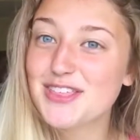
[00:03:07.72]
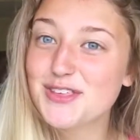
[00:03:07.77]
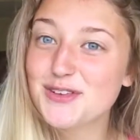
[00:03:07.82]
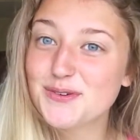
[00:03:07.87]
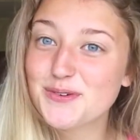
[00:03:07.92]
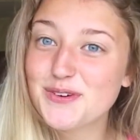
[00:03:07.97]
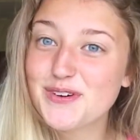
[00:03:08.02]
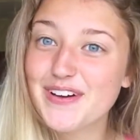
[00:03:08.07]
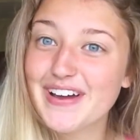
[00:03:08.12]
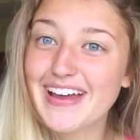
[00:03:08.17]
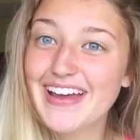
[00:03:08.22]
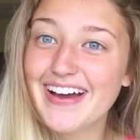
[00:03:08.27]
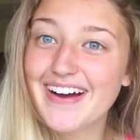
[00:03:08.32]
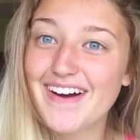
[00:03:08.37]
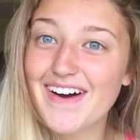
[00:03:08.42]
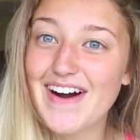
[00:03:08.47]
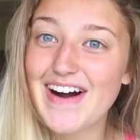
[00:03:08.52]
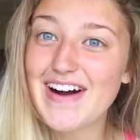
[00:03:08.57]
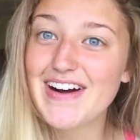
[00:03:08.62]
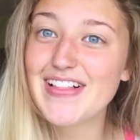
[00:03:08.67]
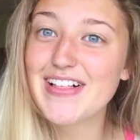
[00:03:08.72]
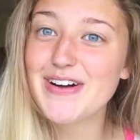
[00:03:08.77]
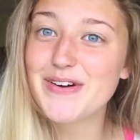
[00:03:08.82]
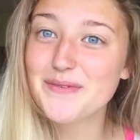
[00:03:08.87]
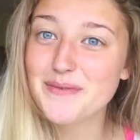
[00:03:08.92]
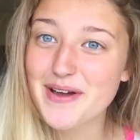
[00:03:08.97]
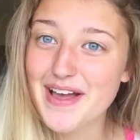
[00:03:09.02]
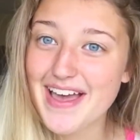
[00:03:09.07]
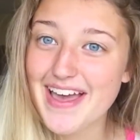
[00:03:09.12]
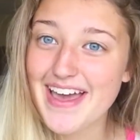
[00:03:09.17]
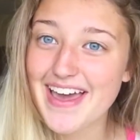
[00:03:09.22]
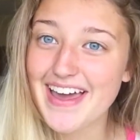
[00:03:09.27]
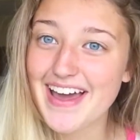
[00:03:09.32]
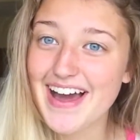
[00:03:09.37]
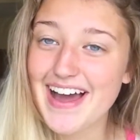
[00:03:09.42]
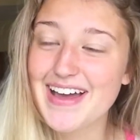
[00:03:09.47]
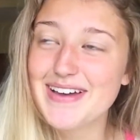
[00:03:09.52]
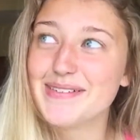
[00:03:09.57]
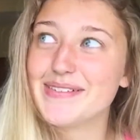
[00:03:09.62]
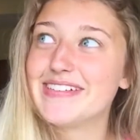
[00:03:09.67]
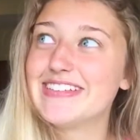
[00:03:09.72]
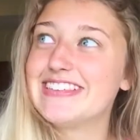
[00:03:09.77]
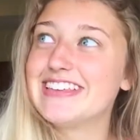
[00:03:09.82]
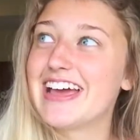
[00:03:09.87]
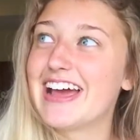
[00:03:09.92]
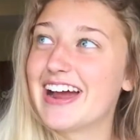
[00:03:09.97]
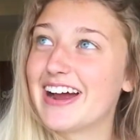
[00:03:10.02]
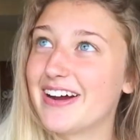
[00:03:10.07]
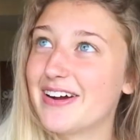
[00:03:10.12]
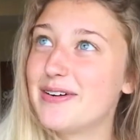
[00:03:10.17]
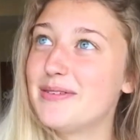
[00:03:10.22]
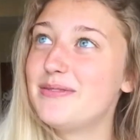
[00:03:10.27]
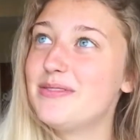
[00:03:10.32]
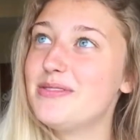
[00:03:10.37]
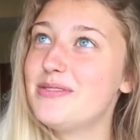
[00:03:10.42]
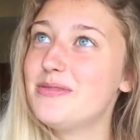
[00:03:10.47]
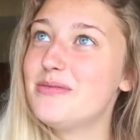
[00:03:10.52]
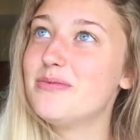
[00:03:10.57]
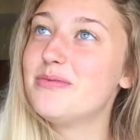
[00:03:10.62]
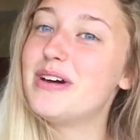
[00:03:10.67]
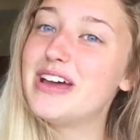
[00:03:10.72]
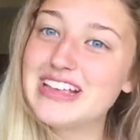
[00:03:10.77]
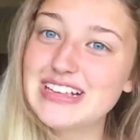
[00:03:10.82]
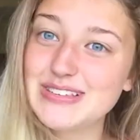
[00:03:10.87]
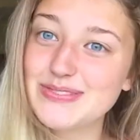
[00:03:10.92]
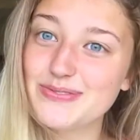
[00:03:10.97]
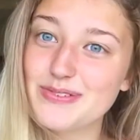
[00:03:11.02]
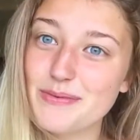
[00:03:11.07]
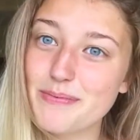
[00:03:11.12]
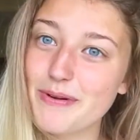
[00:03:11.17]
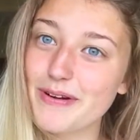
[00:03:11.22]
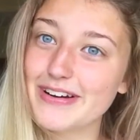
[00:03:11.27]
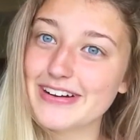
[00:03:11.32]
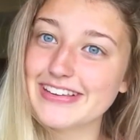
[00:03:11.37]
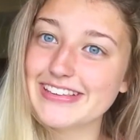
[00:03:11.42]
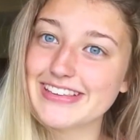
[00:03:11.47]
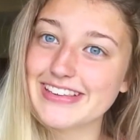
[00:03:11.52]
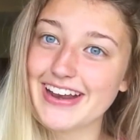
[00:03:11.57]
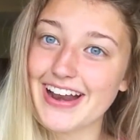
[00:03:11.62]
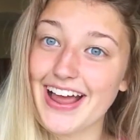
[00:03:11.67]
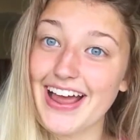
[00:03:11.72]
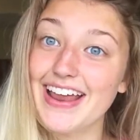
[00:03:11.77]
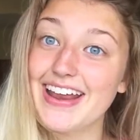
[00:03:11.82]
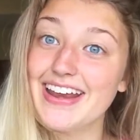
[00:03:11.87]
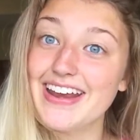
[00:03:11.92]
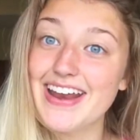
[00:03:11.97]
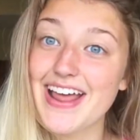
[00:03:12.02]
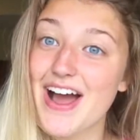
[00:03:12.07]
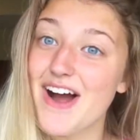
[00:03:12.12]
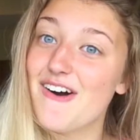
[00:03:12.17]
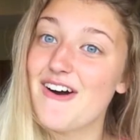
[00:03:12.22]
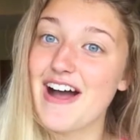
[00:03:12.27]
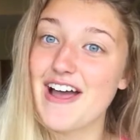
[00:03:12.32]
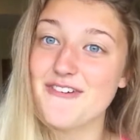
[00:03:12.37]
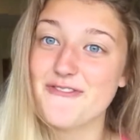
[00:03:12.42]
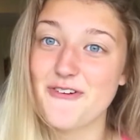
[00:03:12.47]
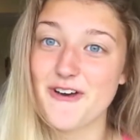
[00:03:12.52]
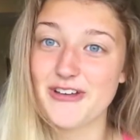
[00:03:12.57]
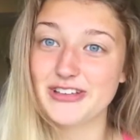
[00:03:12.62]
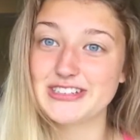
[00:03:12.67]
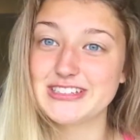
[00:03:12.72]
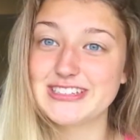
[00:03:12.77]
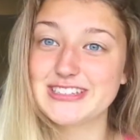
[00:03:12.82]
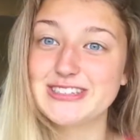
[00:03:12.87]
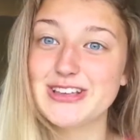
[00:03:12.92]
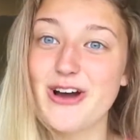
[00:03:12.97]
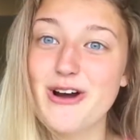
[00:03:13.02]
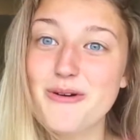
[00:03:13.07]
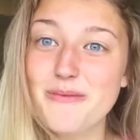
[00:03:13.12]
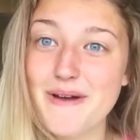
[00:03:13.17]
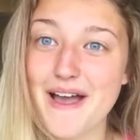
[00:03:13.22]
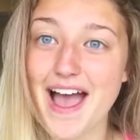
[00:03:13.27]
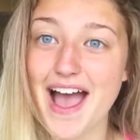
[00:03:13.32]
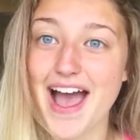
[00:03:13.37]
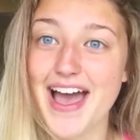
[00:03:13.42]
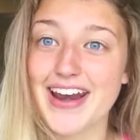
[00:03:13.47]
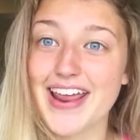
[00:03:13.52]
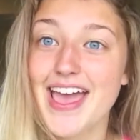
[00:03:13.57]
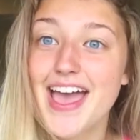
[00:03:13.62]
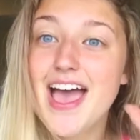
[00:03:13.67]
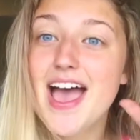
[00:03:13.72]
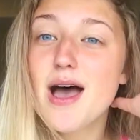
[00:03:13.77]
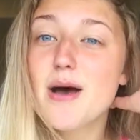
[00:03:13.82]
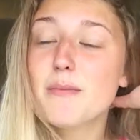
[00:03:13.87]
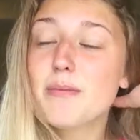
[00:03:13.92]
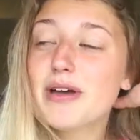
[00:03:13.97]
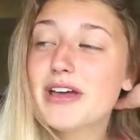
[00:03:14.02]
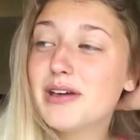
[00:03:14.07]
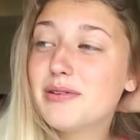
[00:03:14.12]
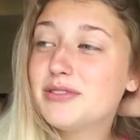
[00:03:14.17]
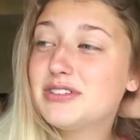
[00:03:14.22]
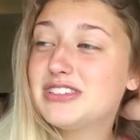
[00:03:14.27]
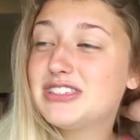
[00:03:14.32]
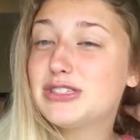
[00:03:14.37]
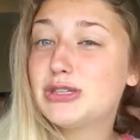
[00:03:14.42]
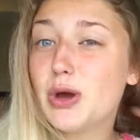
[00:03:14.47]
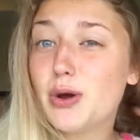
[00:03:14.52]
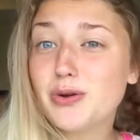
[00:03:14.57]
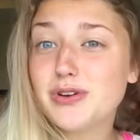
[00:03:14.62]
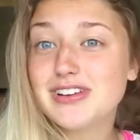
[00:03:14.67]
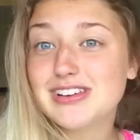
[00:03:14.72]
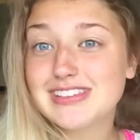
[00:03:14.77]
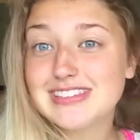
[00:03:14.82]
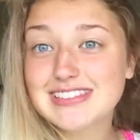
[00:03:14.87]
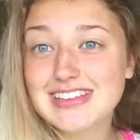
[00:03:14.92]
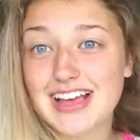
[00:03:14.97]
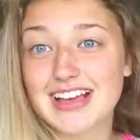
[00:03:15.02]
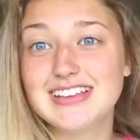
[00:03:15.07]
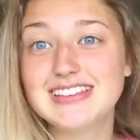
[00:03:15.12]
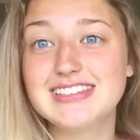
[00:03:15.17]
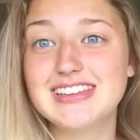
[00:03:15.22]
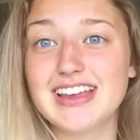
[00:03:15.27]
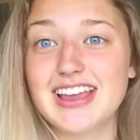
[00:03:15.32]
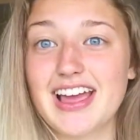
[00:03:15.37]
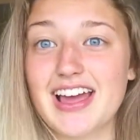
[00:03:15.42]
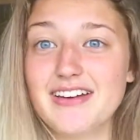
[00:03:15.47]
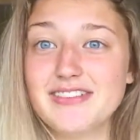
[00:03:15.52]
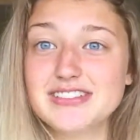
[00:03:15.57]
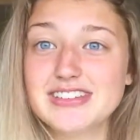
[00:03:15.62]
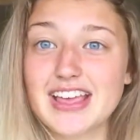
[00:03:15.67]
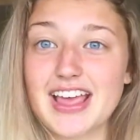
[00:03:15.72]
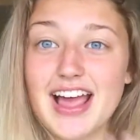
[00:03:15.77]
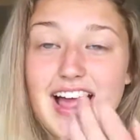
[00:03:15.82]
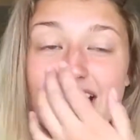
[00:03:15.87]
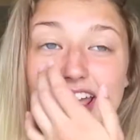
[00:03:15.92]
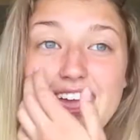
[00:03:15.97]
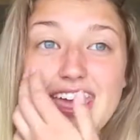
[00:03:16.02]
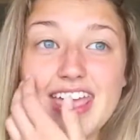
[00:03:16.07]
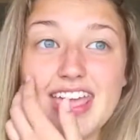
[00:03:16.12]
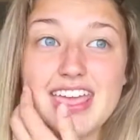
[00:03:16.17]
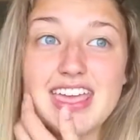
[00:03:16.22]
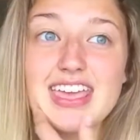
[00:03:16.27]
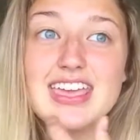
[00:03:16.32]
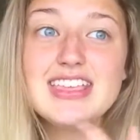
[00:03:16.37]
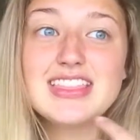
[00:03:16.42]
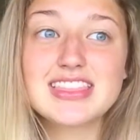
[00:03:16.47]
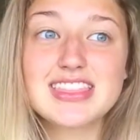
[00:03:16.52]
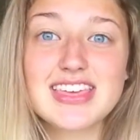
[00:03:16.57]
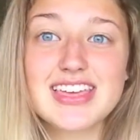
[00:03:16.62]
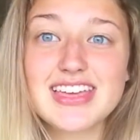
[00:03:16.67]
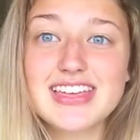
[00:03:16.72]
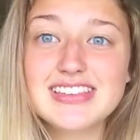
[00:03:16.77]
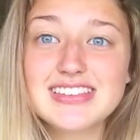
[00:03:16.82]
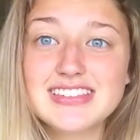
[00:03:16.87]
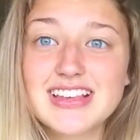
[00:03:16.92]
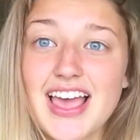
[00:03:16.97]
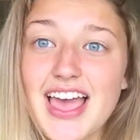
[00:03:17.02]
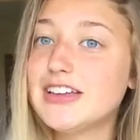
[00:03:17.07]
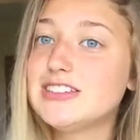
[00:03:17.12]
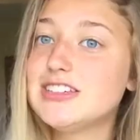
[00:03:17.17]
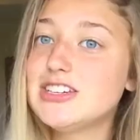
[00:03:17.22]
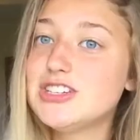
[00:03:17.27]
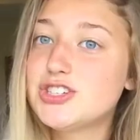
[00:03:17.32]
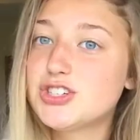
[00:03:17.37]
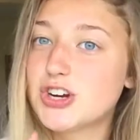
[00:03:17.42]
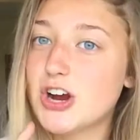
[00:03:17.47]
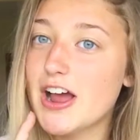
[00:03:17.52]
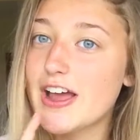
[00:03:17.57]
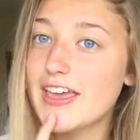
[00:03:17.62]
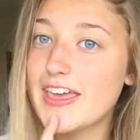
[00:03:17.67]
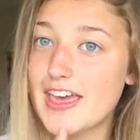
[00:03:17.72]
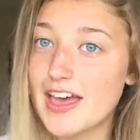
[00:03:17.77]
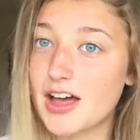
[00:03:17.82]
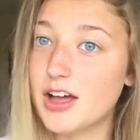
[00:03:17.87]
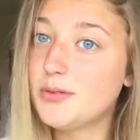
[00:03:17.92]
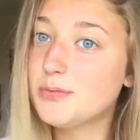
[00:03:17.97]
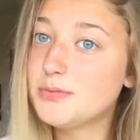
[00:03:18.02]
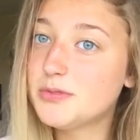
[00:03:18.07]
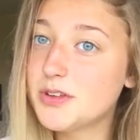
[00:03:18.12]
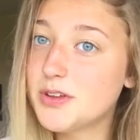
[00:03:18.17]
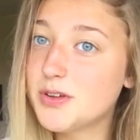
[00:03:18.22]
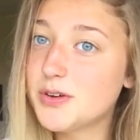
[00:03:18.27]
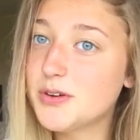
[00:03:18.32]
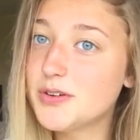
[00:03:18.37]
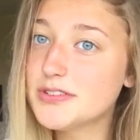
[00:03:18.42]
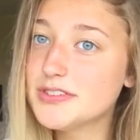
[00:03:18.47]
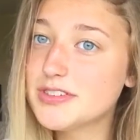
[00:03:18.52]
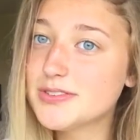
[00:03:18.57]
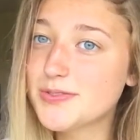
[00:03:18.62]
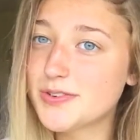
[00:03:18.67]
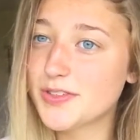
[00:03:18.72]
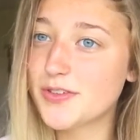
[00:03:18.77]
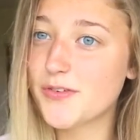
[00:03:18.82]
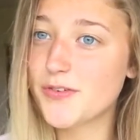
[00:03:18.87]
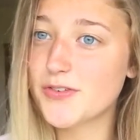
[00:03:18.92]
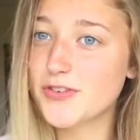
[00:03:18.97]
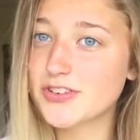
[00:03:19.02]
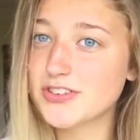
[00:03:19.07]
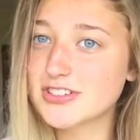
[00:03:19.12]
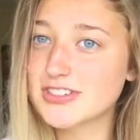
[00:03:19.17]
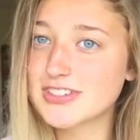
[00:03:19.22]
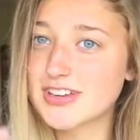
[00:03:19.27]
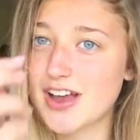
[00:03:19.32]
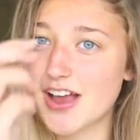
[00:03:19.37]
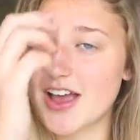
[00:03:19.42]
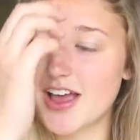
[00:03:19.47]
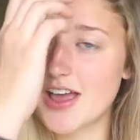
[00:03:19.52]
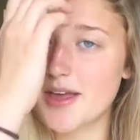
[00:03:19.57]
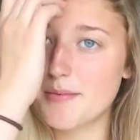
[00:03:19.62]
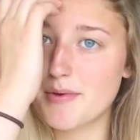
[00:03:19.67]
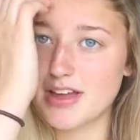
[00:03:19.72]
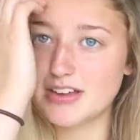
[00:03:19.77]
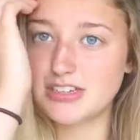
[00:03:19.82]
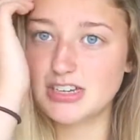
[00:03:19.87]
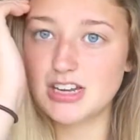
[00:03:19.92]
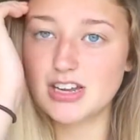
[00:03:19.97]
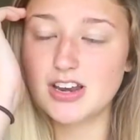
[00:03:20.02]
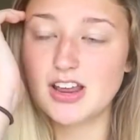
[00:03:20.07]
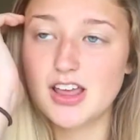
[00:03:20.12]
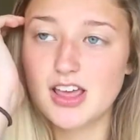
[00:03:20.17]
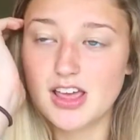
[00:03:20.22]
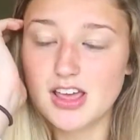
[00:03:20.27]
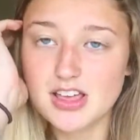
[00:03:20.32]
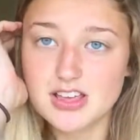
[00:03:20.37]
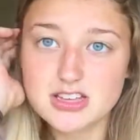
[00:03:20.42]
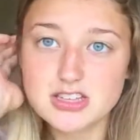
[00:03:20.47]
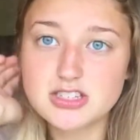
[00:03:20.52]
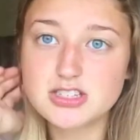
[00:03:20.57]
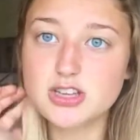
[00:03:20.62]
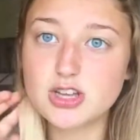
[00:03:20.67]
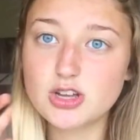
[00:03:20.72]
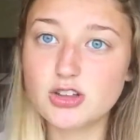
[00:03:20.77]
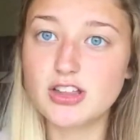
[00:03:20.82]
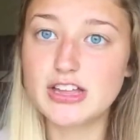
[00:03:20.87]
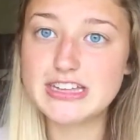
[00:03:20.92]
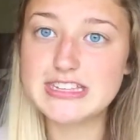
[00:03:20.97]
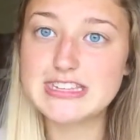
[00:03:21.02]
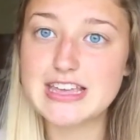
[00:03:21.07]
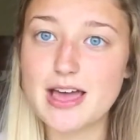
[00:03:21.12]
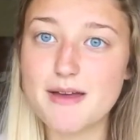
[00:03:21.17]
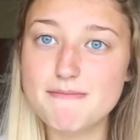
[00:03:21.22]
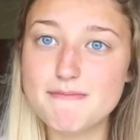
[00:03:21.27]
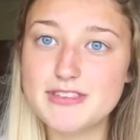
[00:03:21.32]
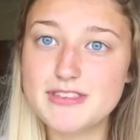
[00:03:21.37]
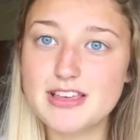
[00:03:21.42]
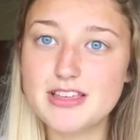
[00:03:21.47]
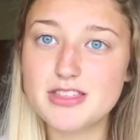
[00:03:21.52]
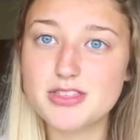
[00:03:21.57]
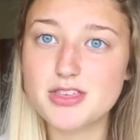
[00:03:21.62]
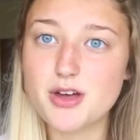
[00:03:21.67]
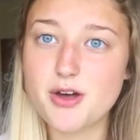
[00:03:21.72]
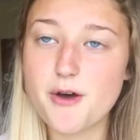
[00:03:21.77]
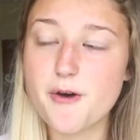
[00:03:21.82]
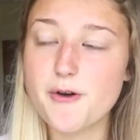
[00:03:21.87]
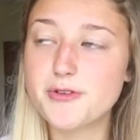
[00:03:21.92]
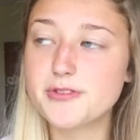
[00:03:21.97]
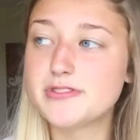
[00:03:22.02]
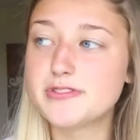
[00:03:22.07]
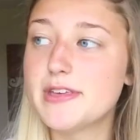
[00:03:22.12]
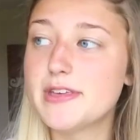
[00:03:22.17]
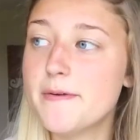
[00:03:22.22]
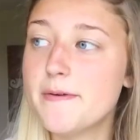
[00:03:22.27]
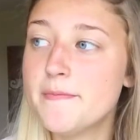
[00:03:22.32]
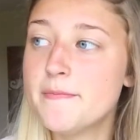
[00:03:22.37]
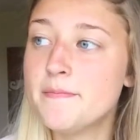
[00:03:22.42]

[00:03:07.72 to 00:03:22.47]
threw it all away. I'm a terrible, wasteful person. I know. I felt so bad, but it was so disgusting. I was like, I can't eat this. I did try kelp noodles for the first time. I did still attempt to eat those.